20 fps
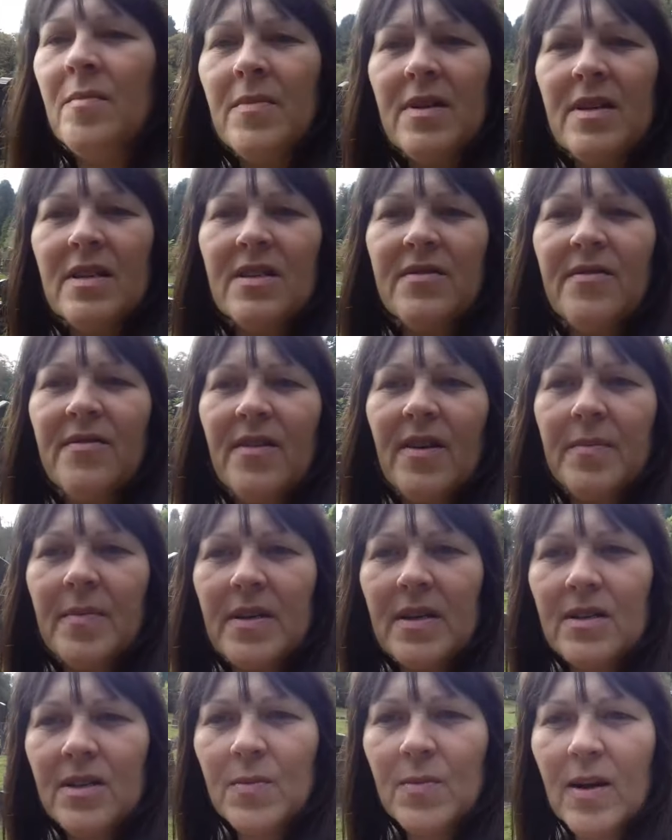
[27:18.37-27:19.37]
But it's a
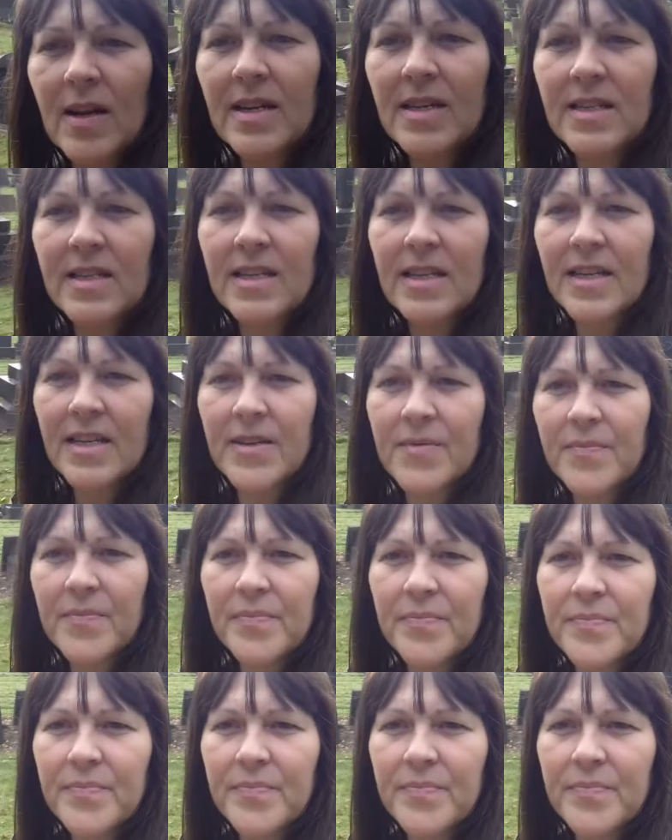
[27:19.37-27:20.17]
fabulous place here.